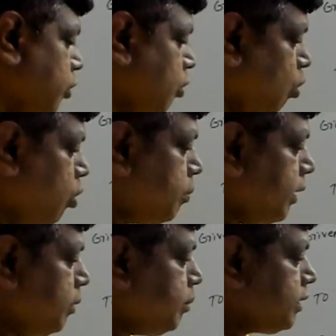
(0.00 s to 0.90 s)

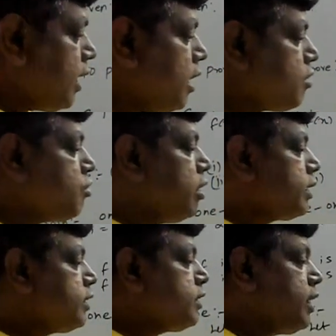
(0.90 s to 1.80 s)
codomain, but there does not
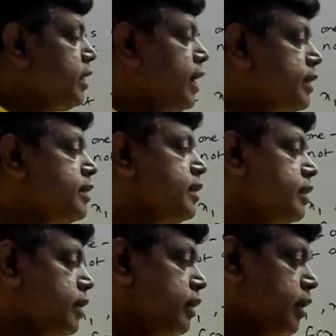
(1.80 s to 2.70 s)
exist any x in
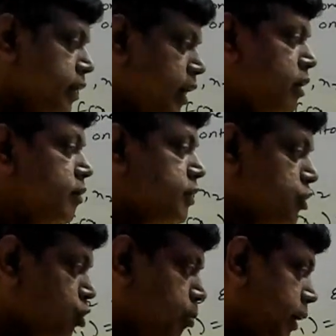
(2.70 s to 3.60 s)
n, which is
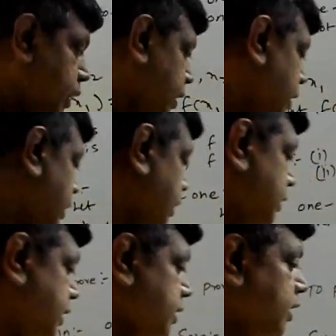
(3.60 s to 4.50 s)
domain,
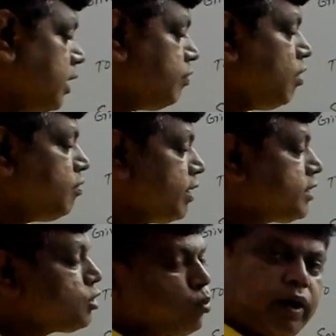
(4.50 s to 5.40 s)
such that f of x
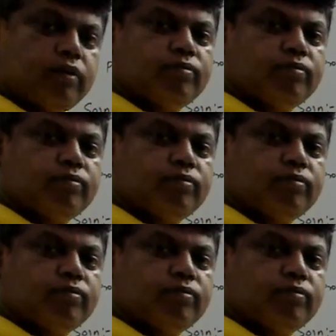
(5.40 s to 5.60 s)
is 1.